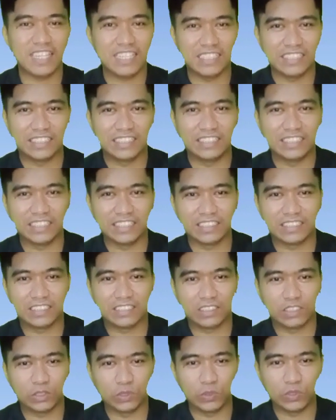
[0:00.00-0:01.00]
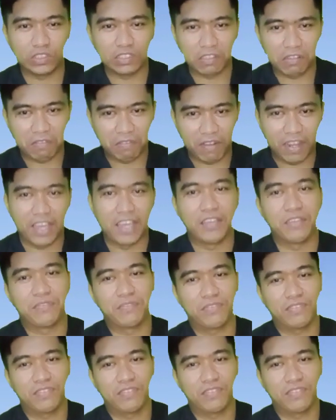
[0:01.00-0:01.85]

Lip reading: is just to survive.